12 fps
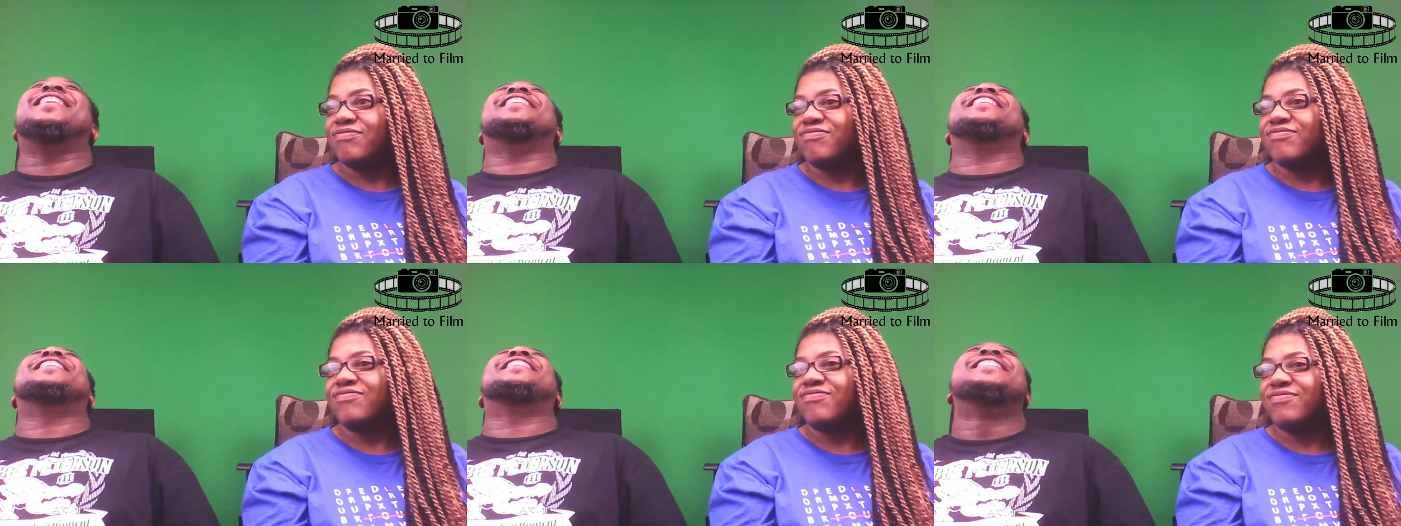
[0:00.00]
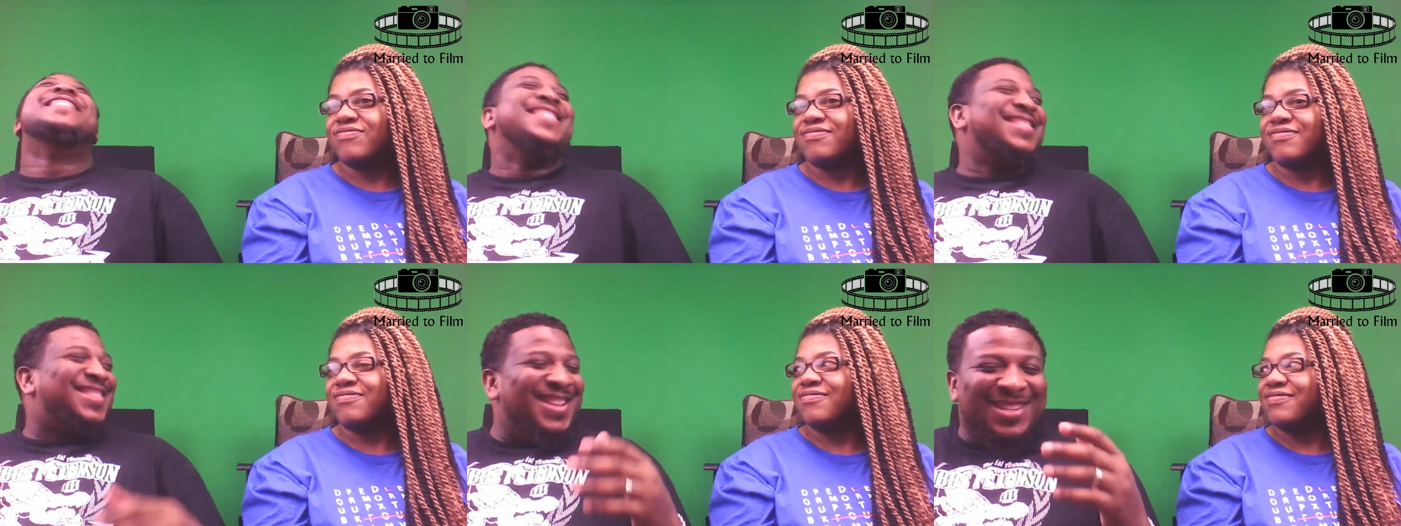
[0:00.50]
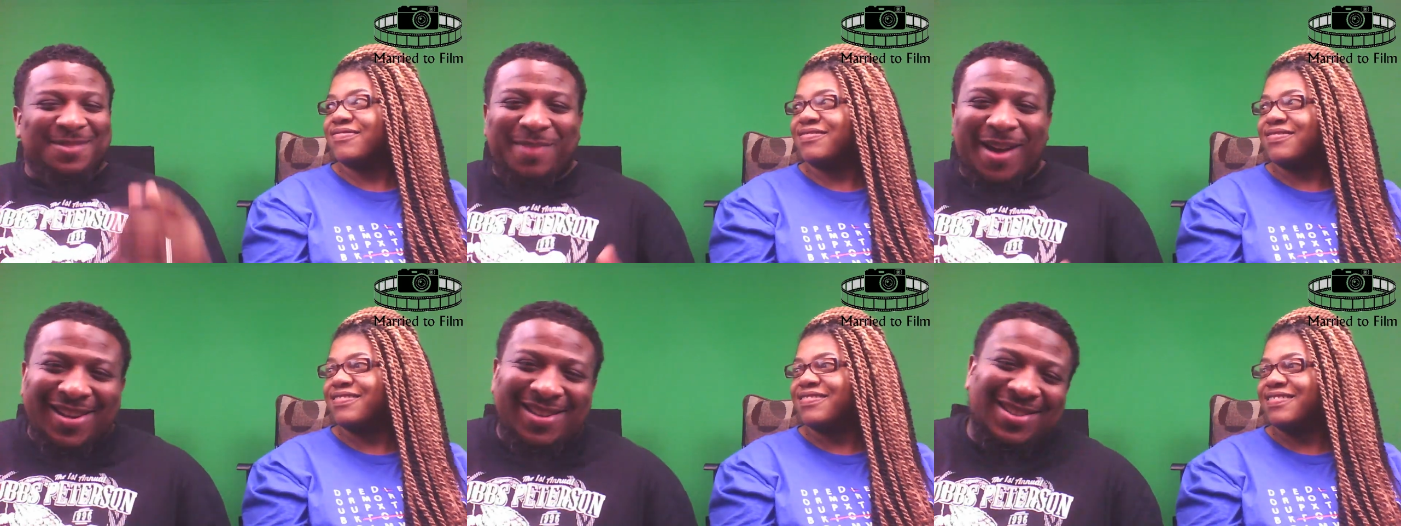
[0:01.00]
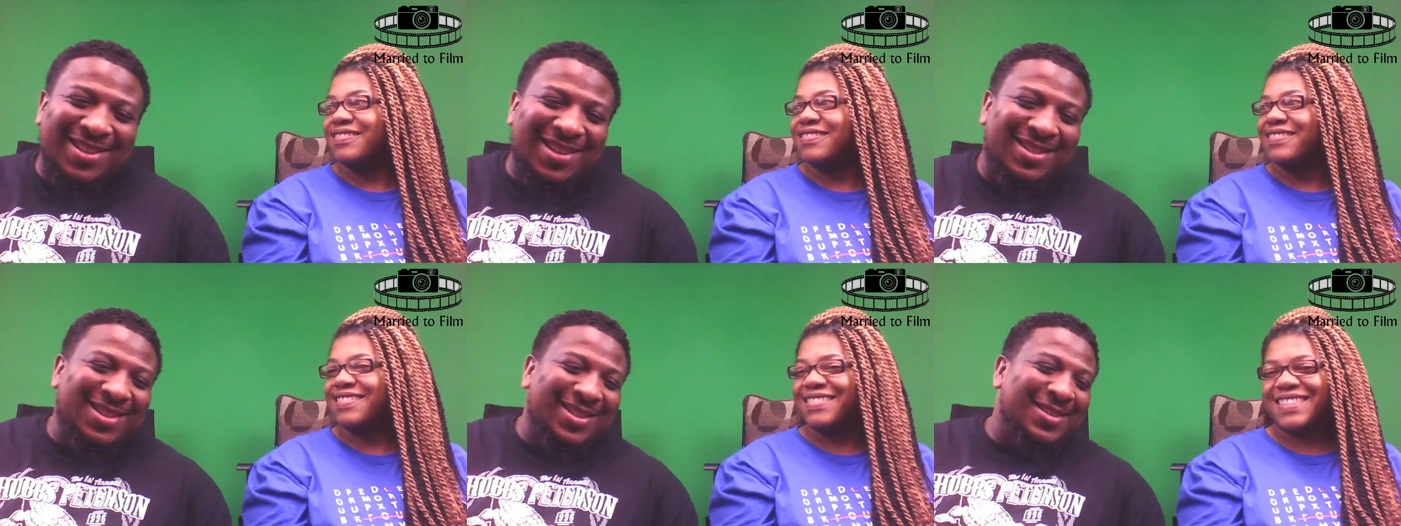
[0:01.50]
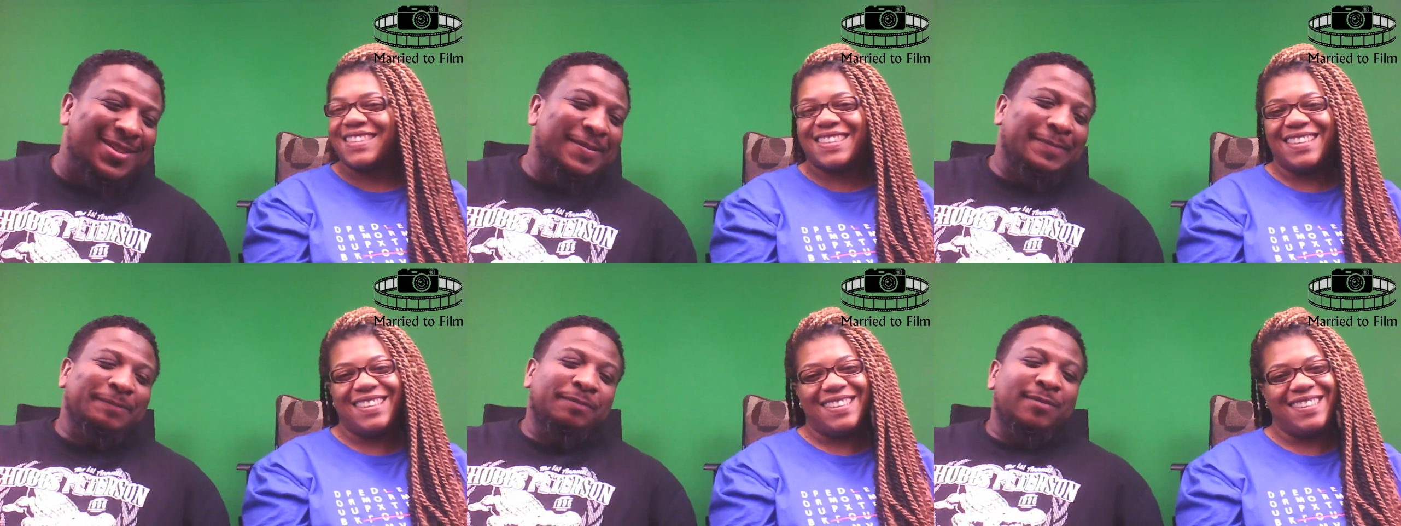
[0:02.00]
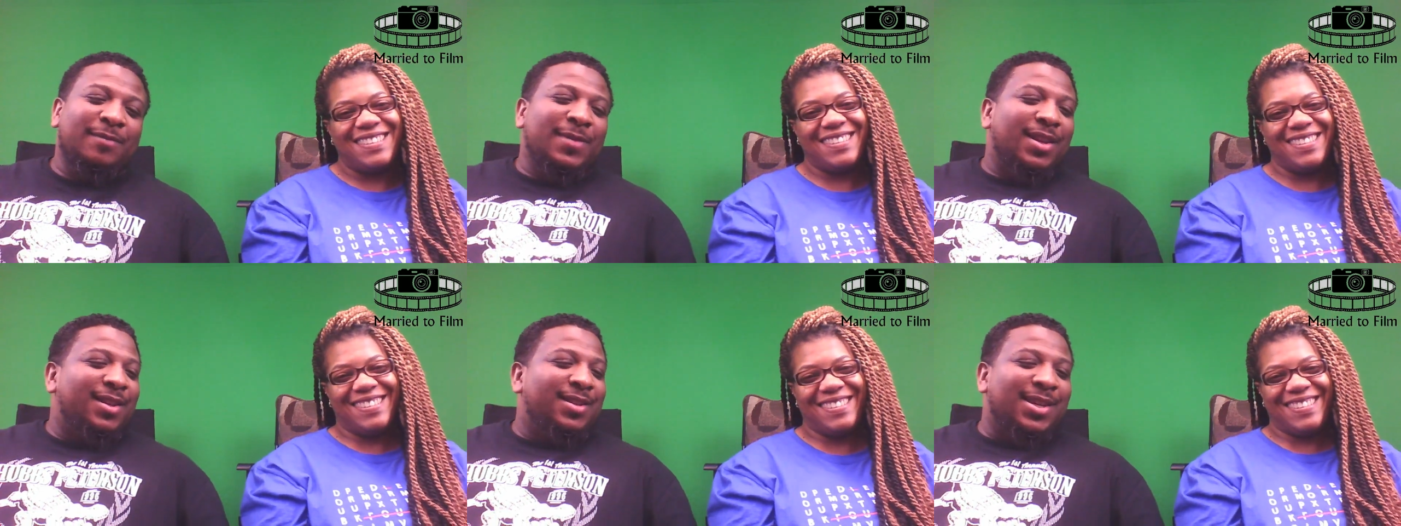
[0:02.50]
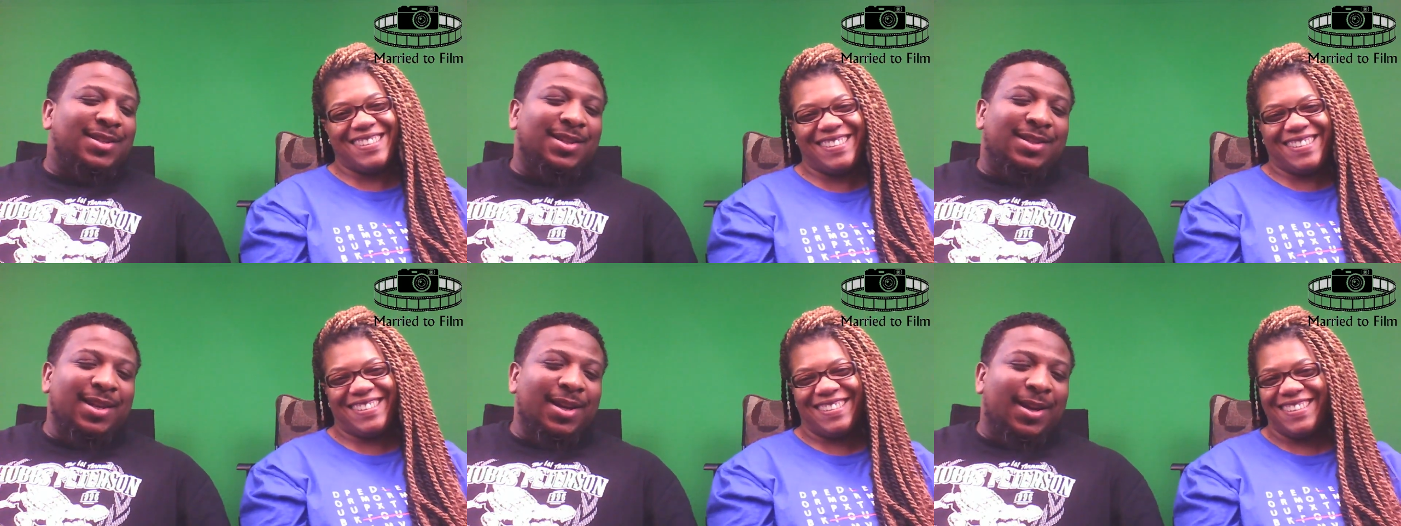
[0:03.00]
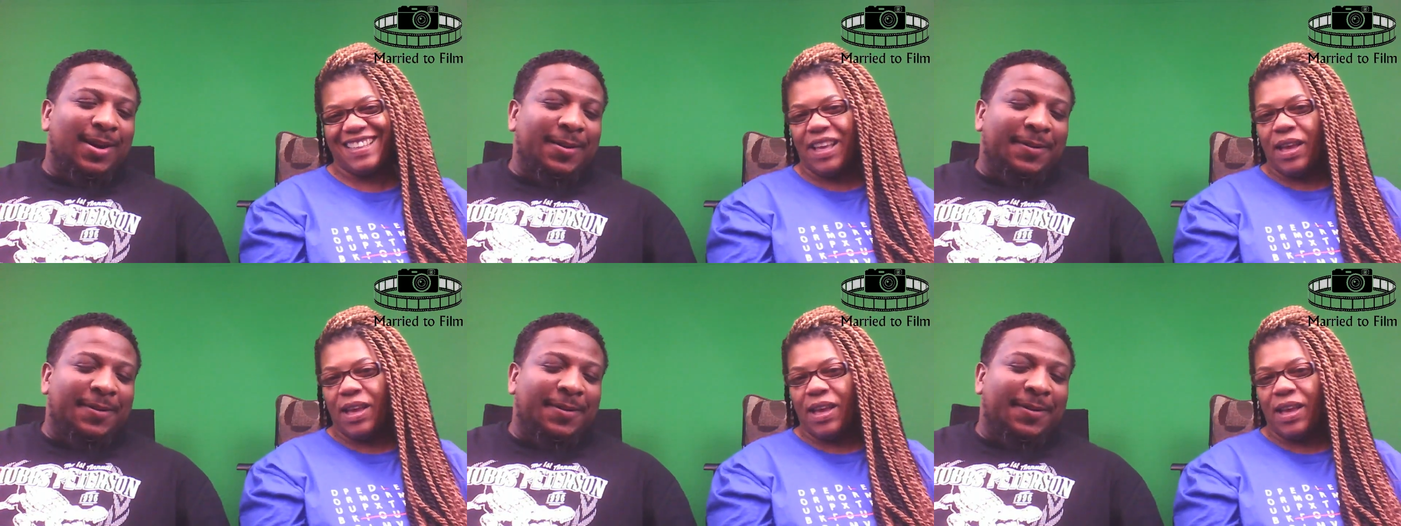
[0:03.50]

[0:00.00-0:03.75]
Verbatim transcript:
Speaker 1: Seeing the Spidey senses, just to see um.